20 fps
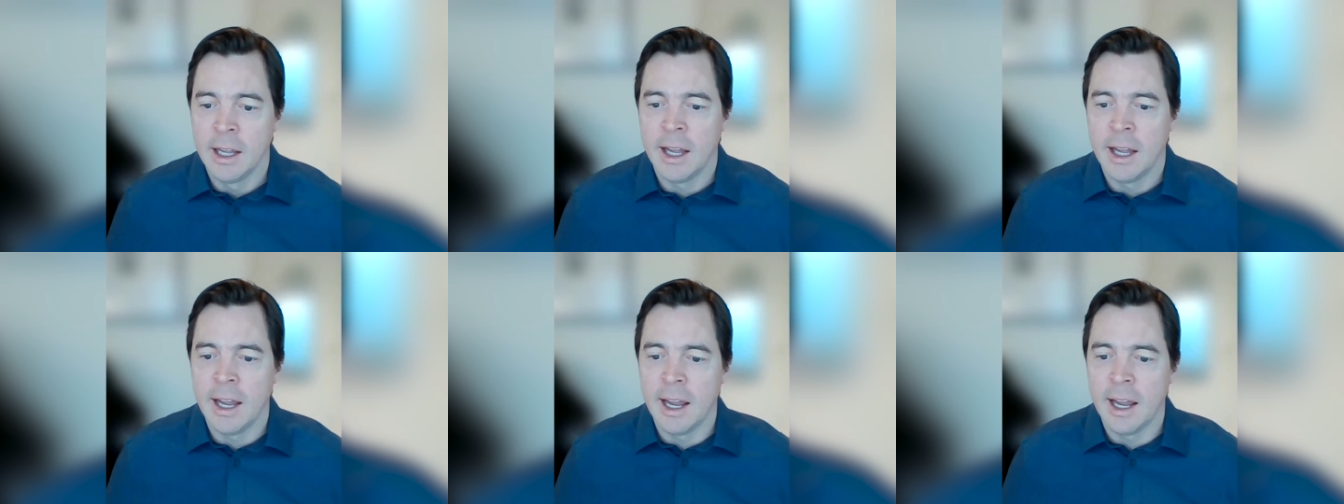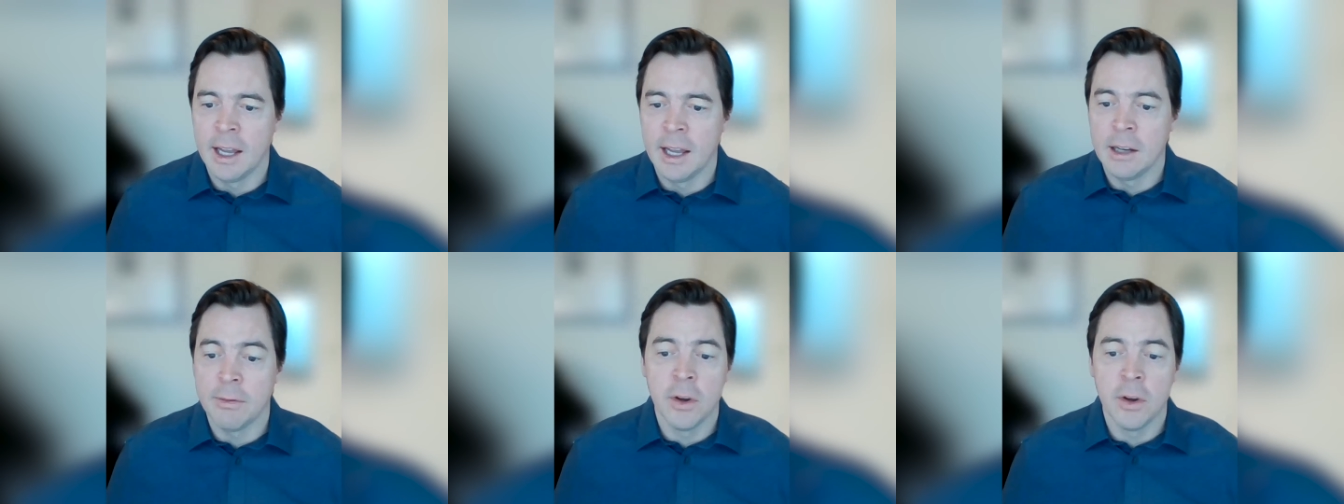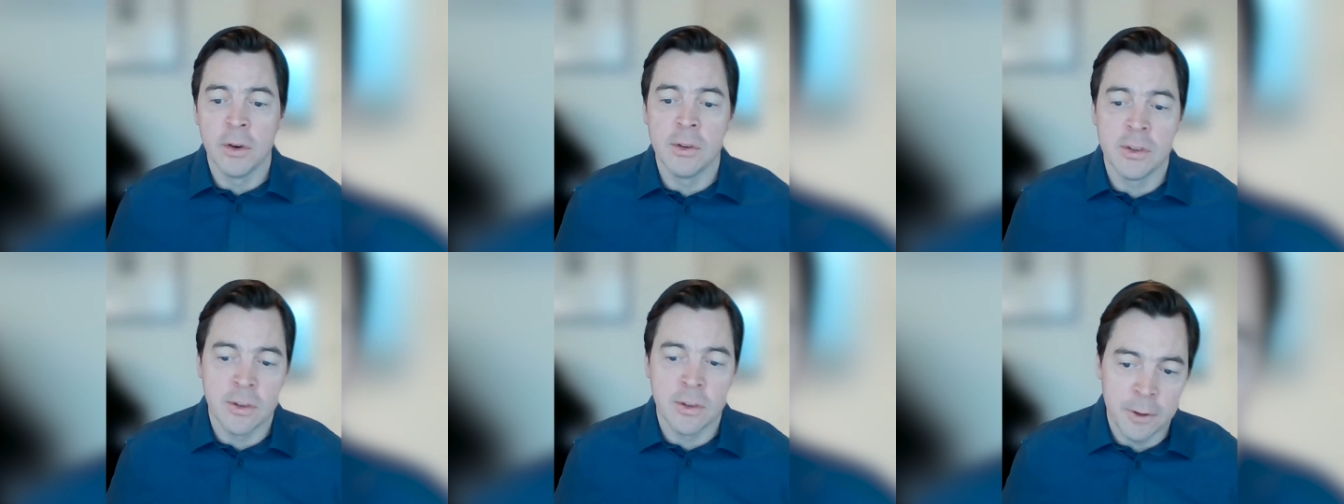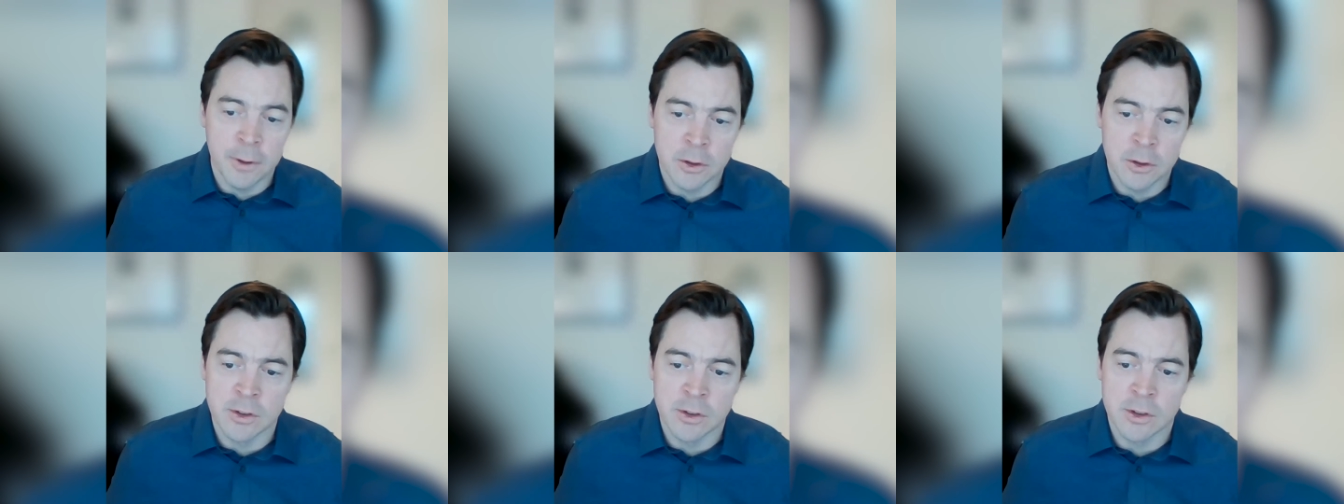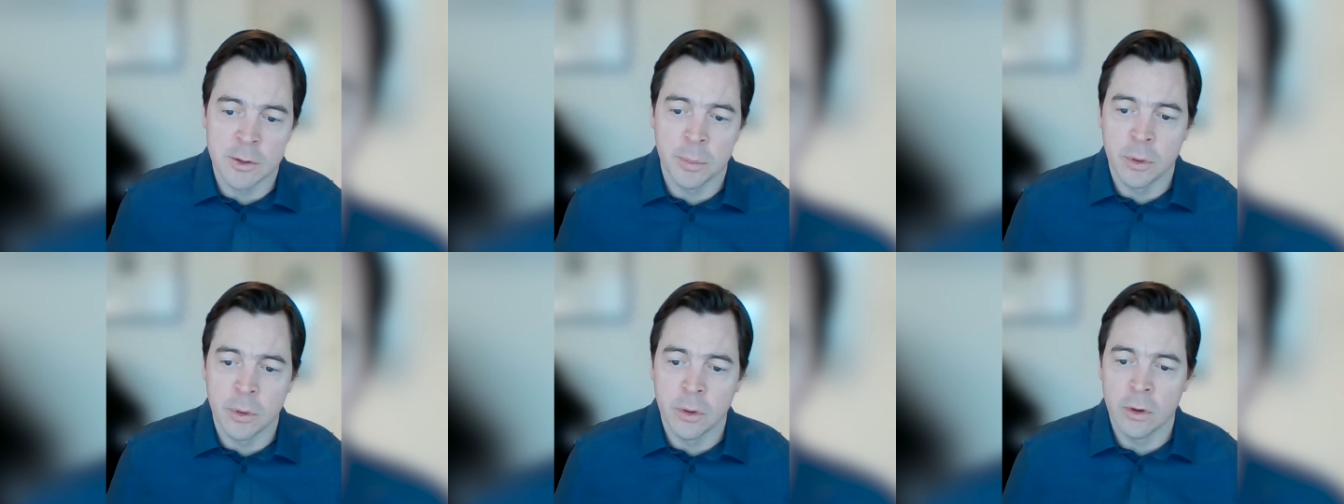And if there is sufficient
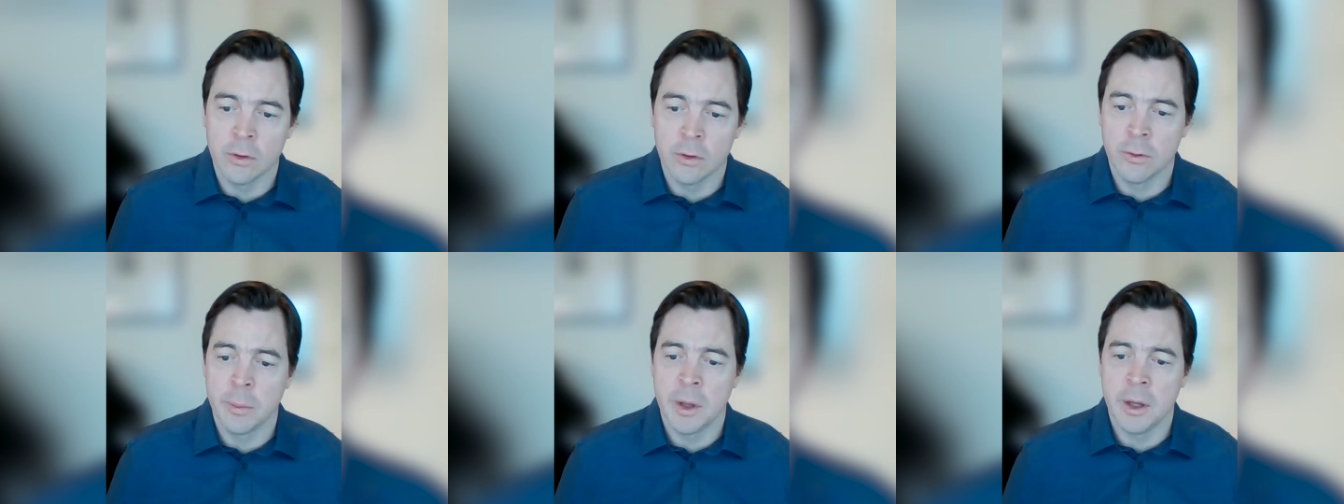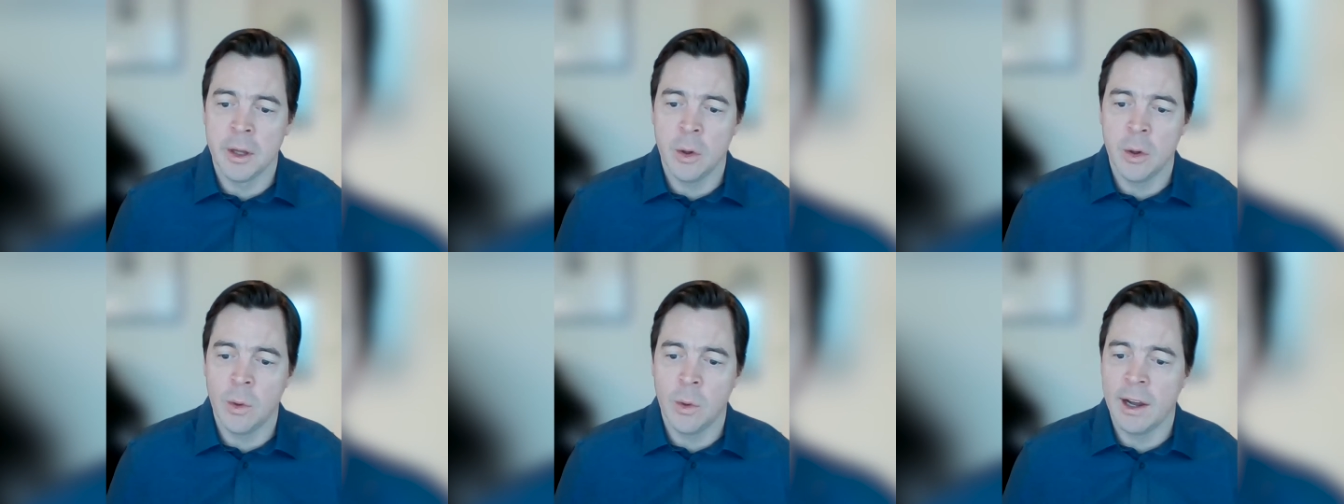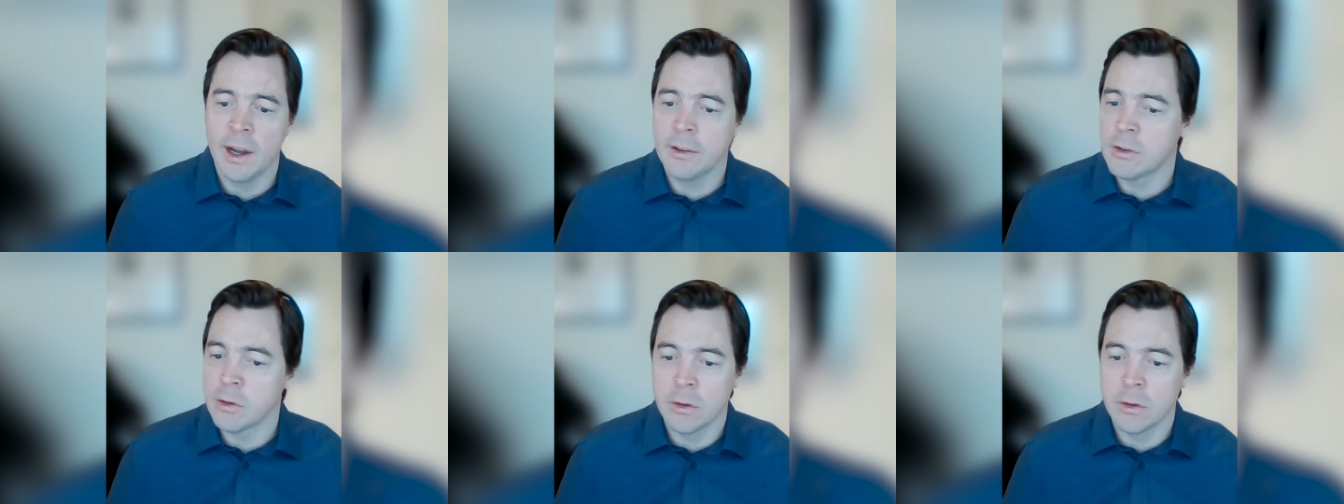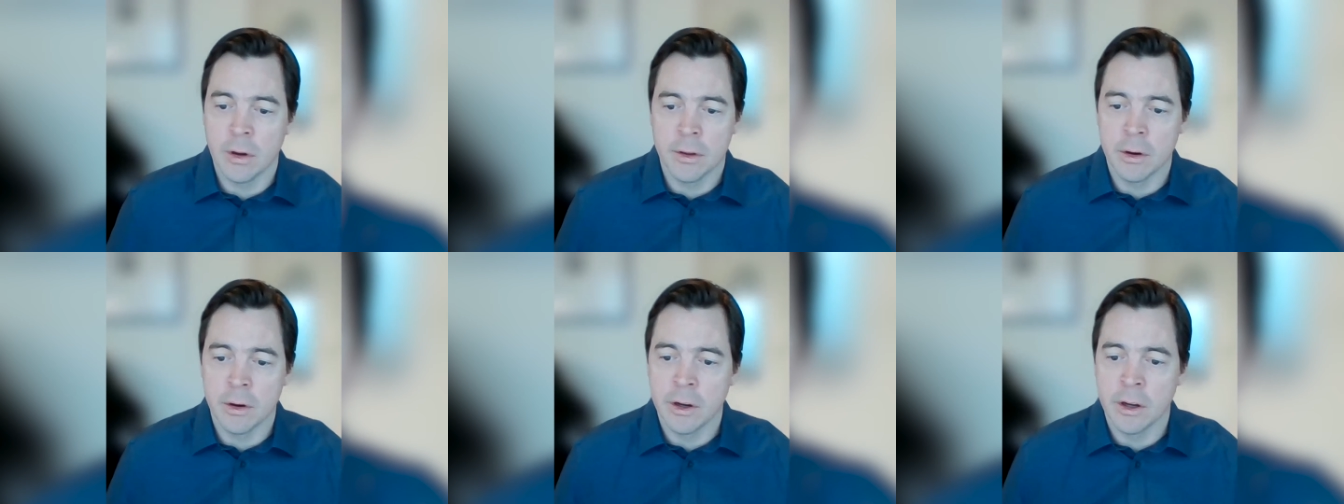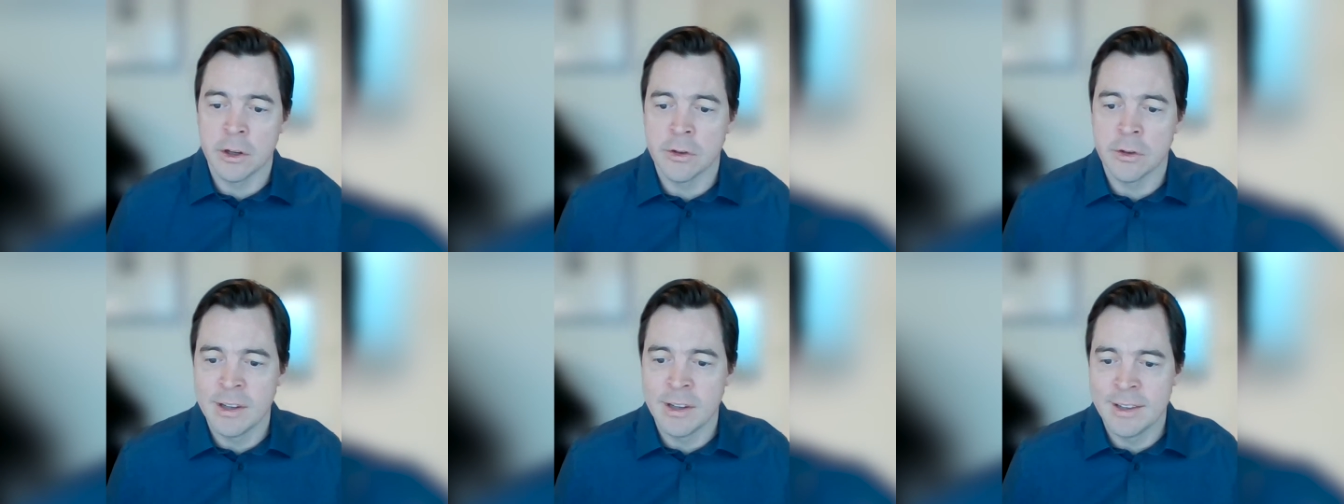support from the U.S. or other
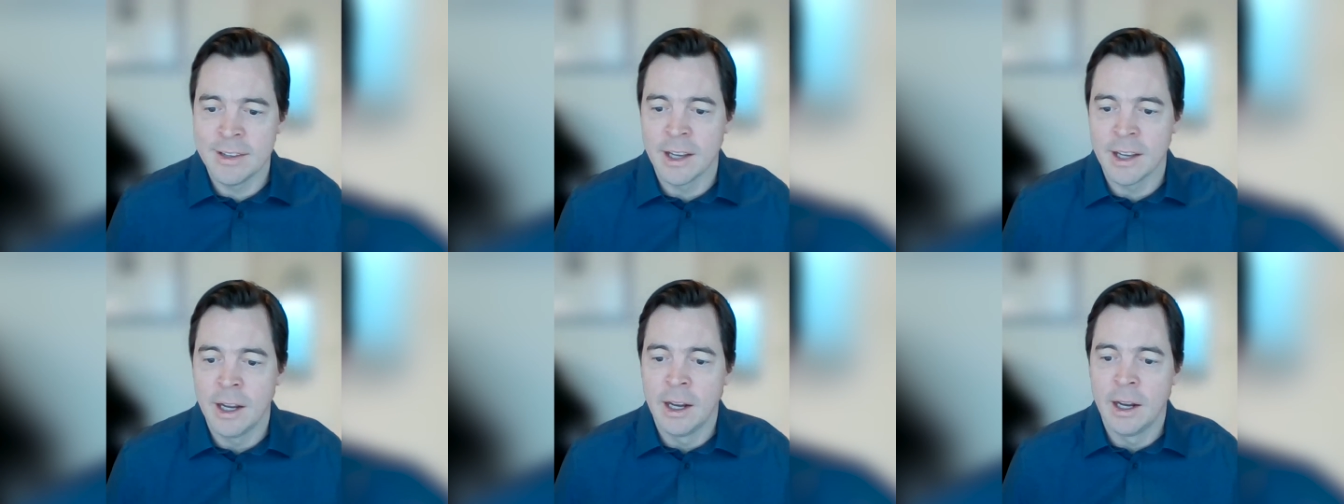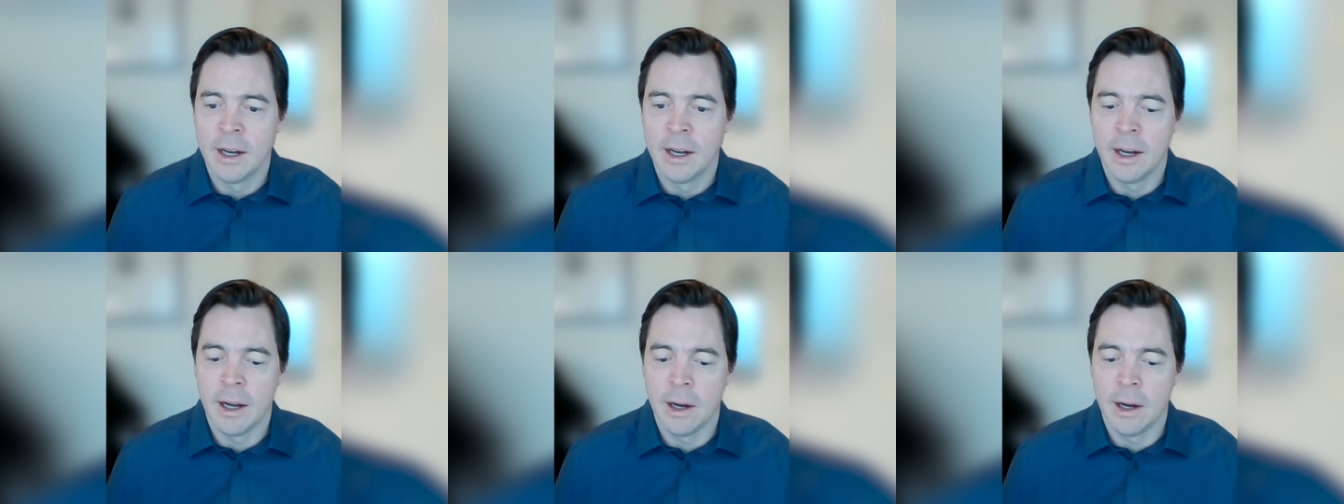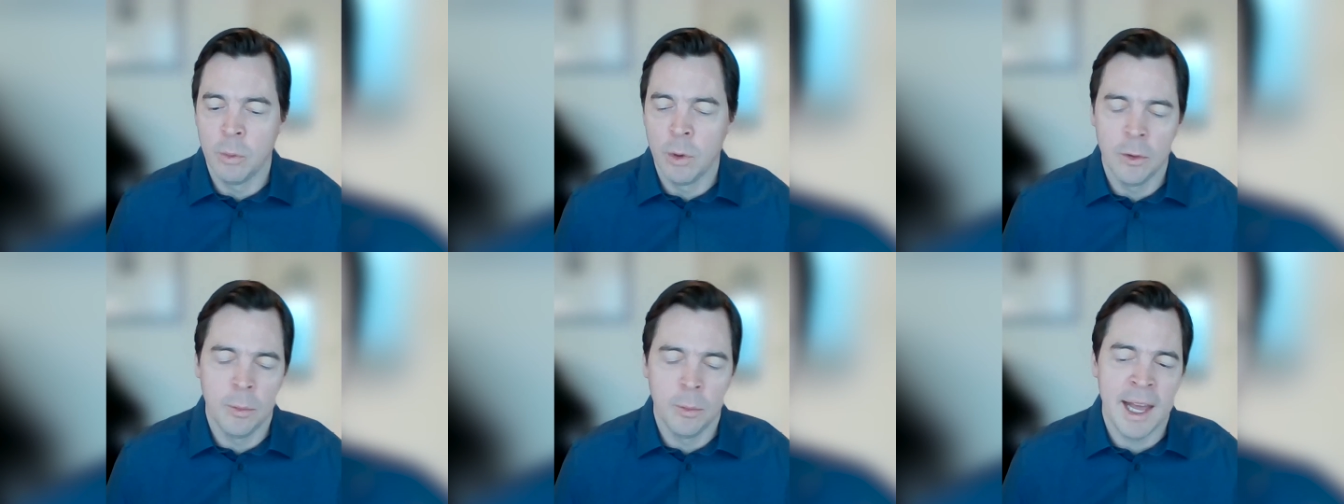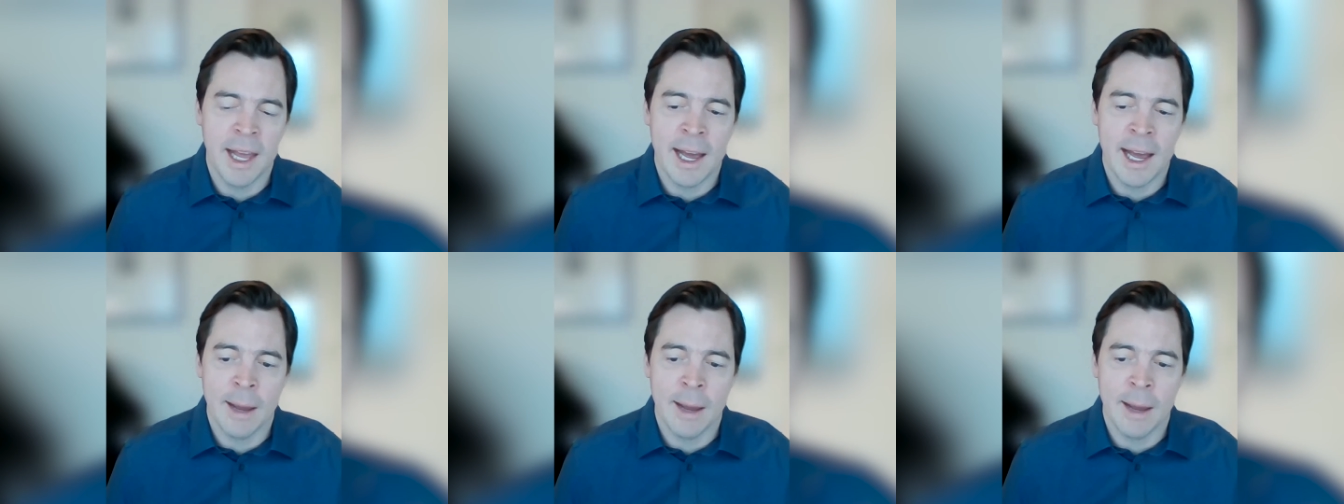countries, we would be